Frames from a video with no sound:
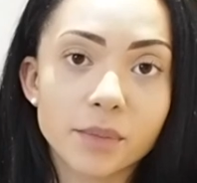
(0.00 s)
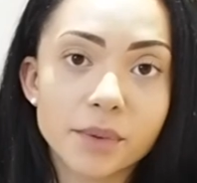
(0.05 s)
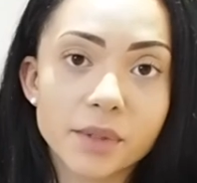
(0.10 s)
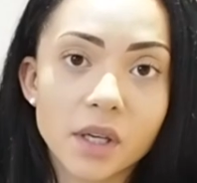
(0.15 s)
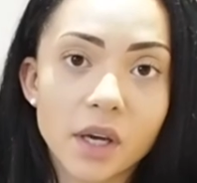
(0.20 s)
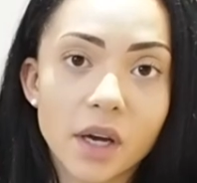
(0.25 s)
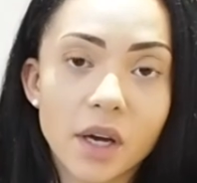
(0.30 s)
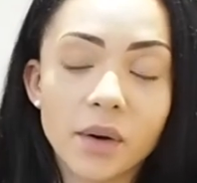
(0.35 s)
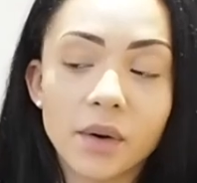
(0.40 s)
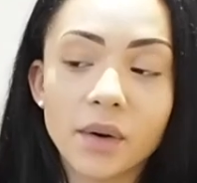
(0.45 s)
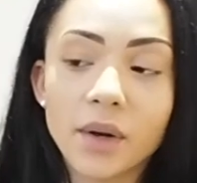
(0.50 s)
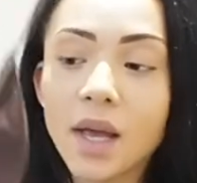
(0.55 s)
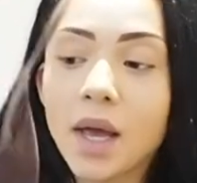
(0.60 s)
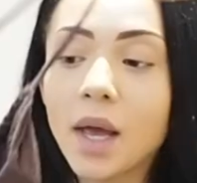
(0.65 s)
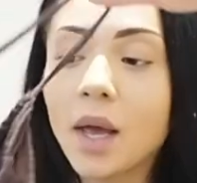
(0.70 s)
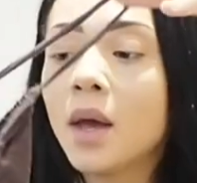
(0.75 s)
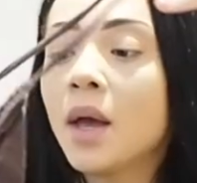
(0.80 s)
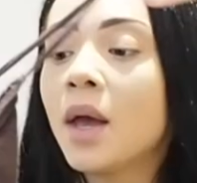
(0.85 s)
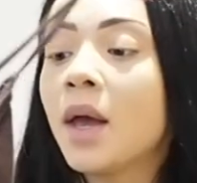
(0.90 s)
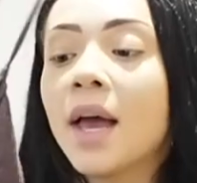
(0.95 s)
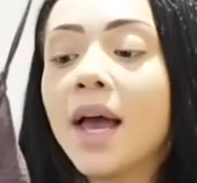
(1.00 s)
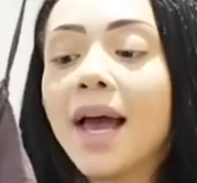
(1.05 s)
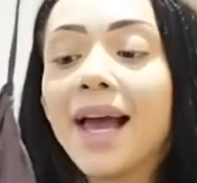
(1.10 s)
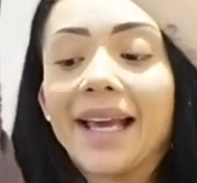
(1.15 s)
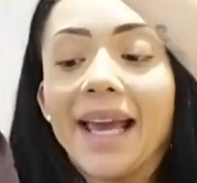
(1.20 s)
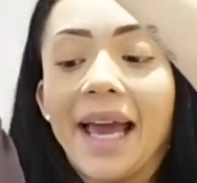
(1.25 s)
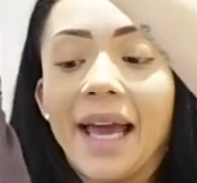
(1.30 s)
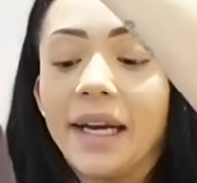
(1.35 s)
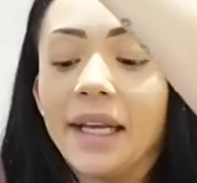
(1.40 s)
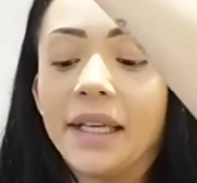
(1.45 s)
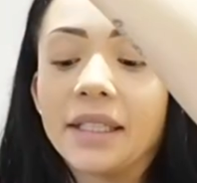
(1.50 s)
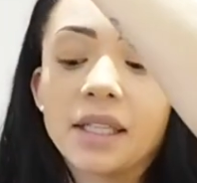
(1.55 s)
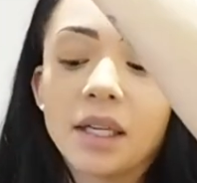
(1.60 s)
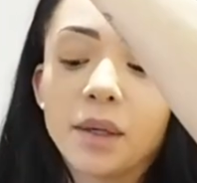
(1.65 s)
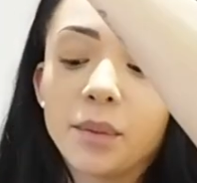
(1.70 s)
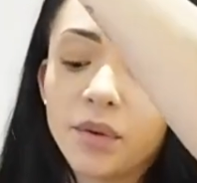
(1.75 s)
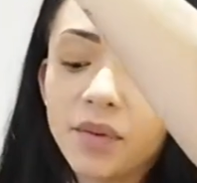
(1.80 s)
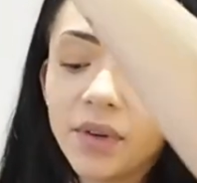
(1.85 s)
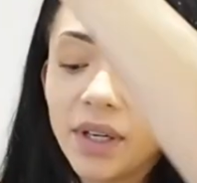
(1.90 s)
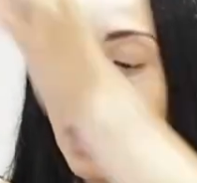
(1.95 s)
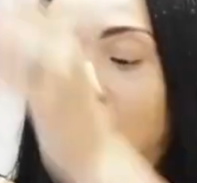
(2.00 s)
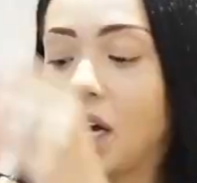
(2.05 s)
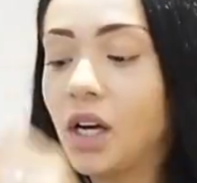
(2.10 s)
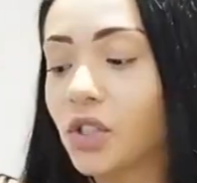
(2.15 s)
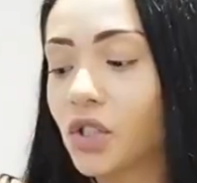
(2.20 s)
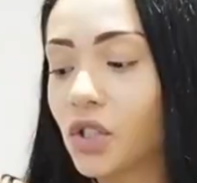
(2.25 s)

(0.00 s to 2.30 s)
So again, it's going to be really hard